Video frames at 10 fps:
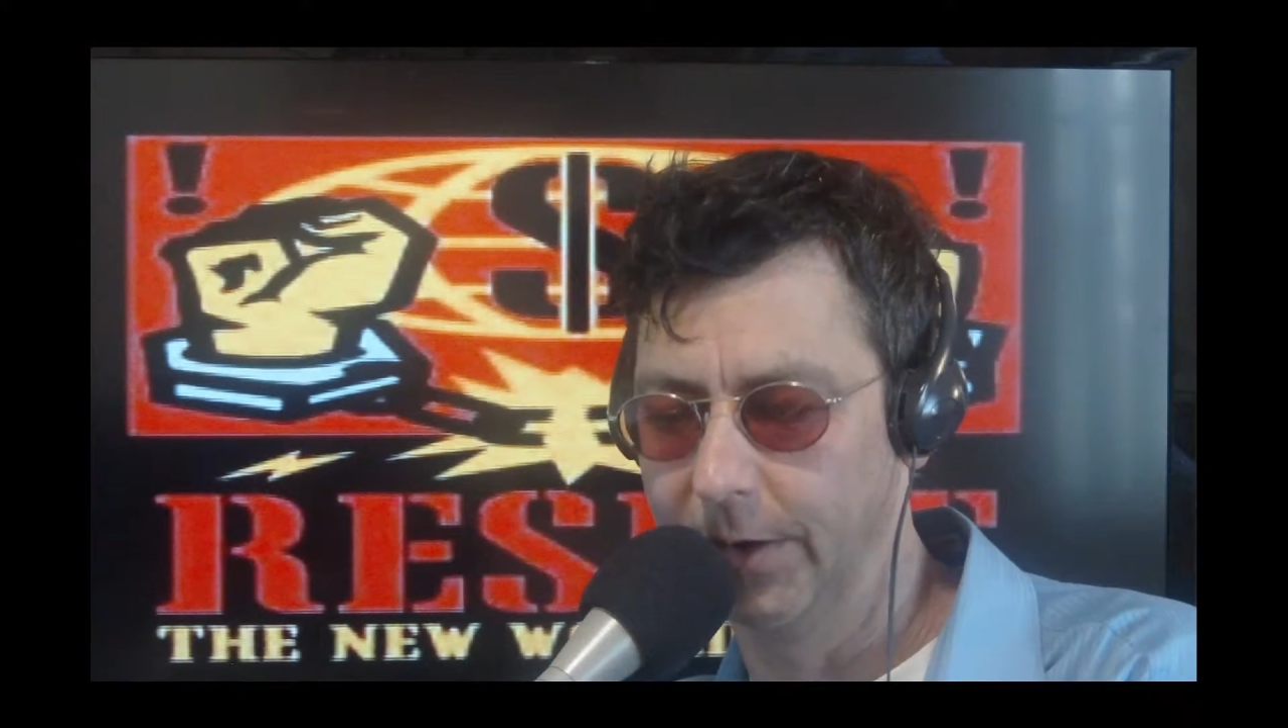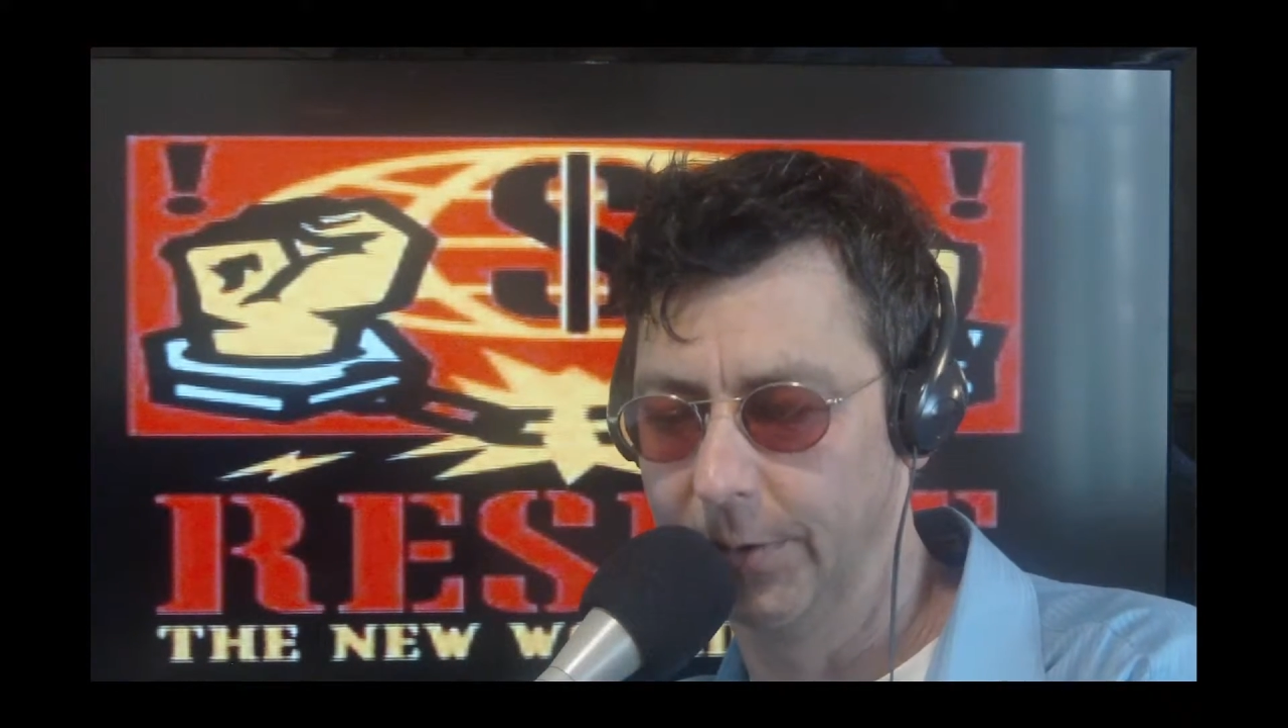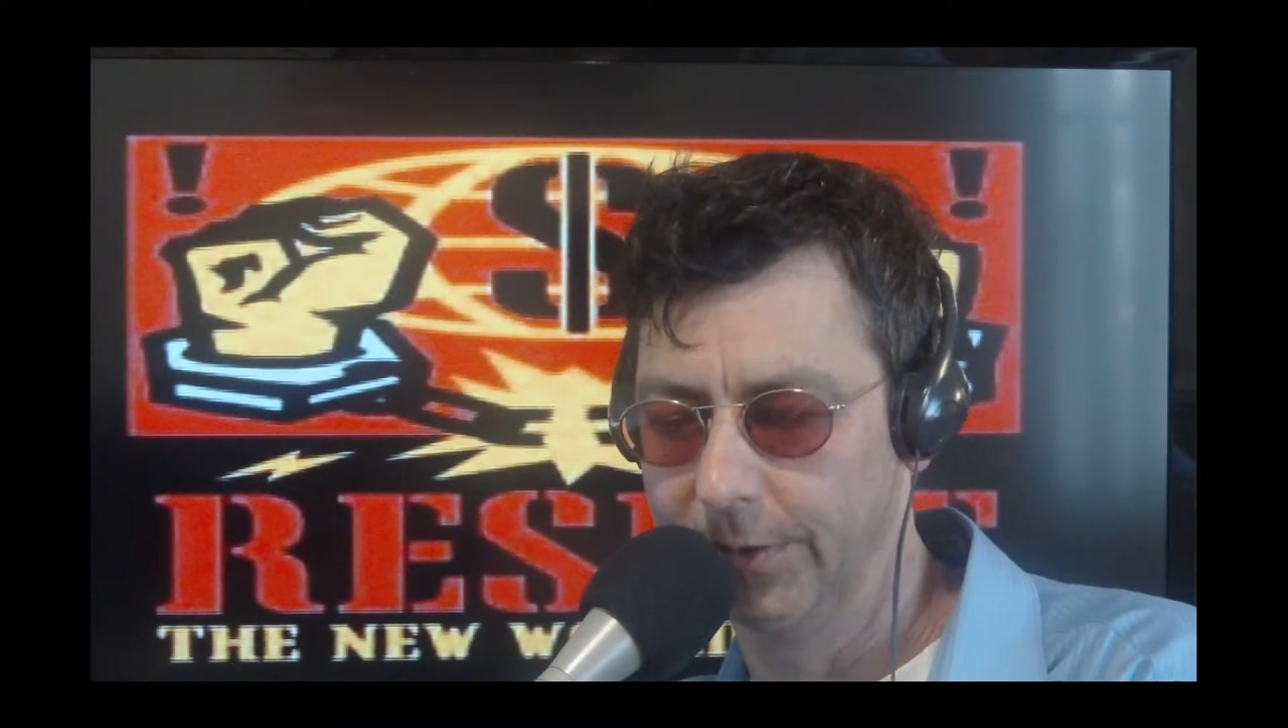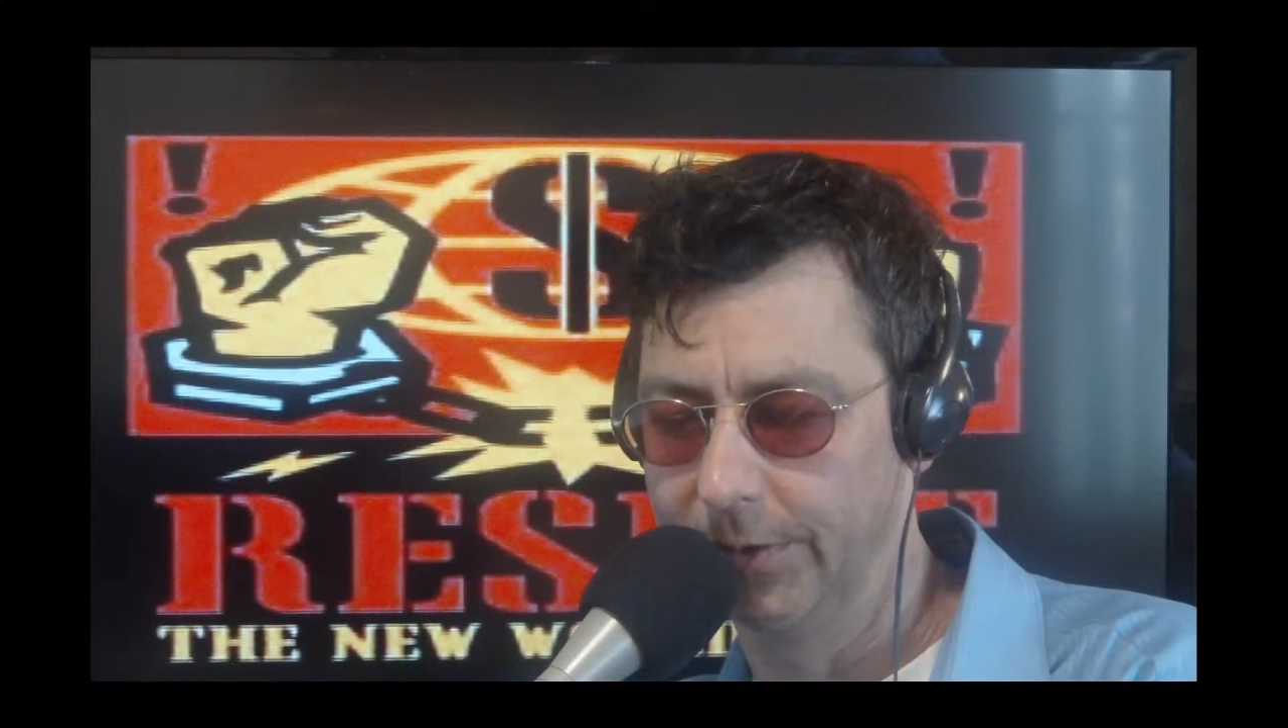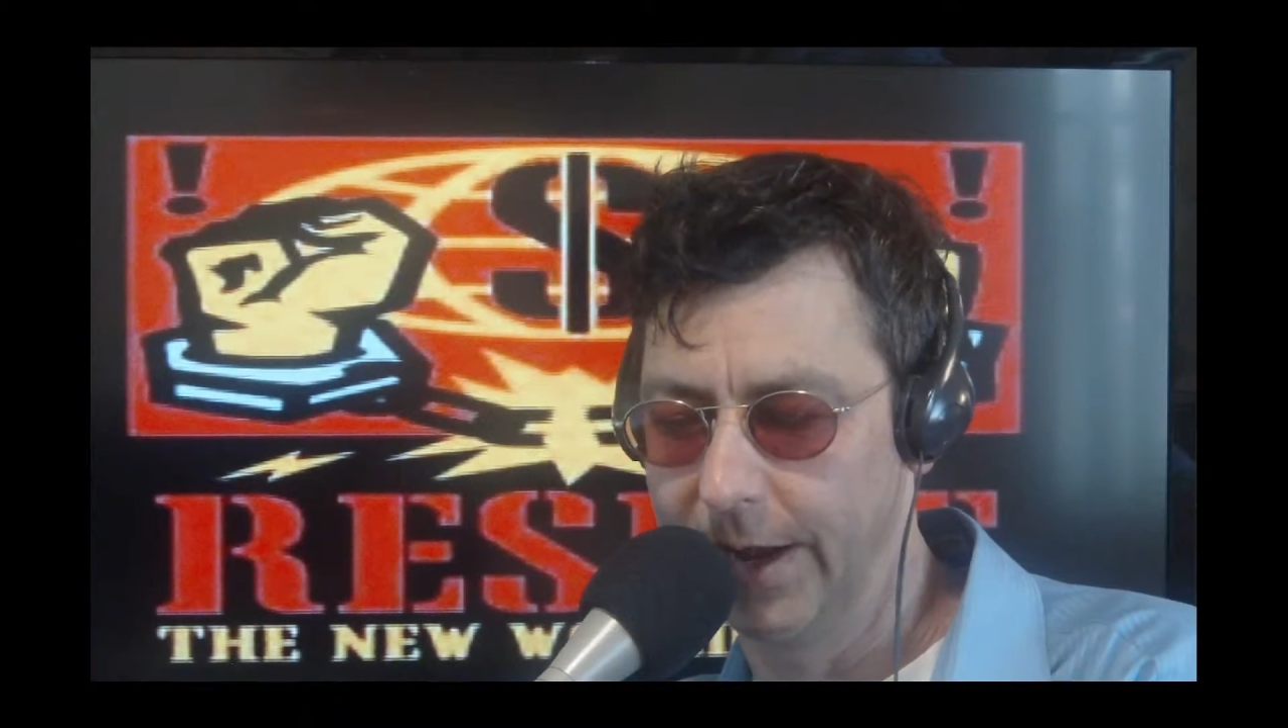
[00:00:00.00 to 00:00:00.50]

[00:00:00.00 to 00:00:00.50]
he was